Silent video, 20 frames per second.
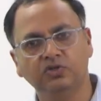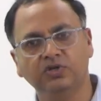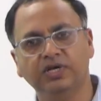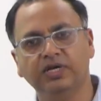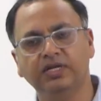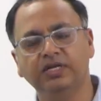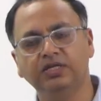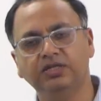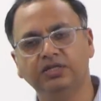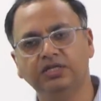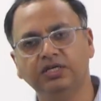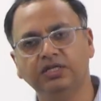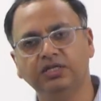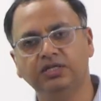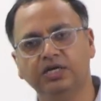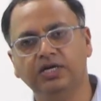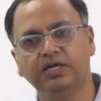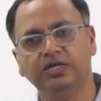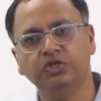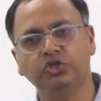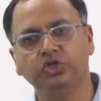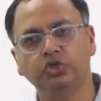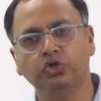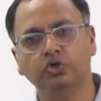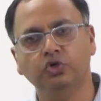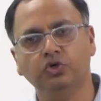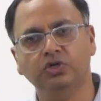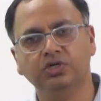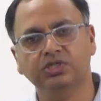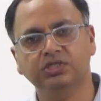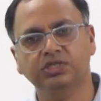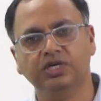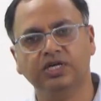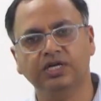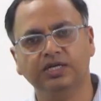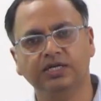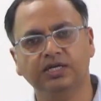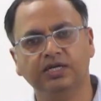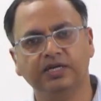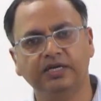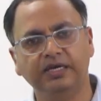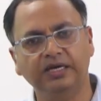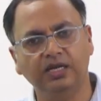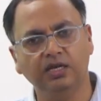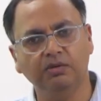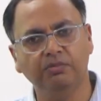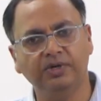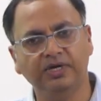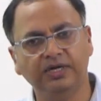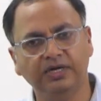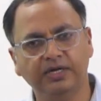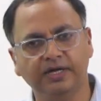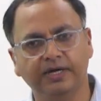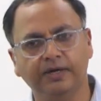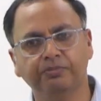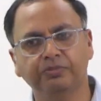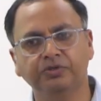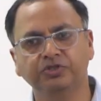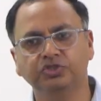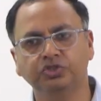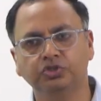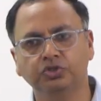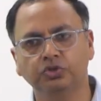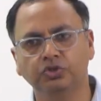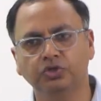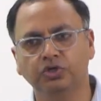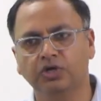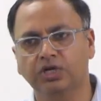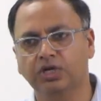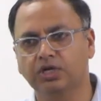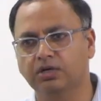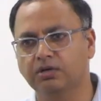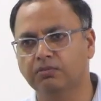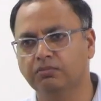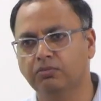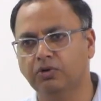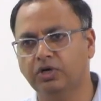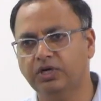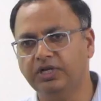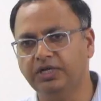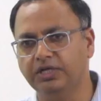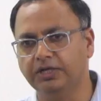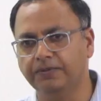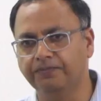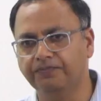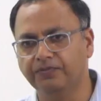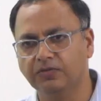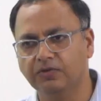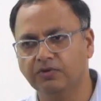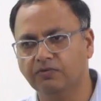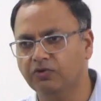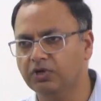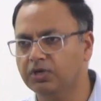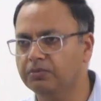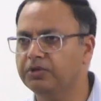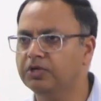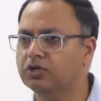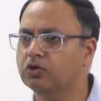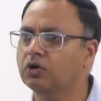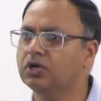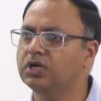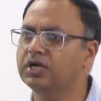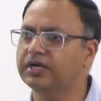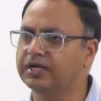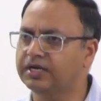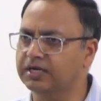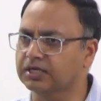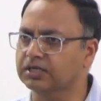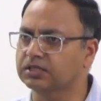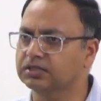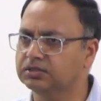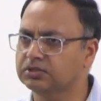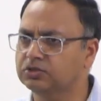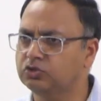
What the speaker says: So anything that cures an ailment happens to your body will be called a drug.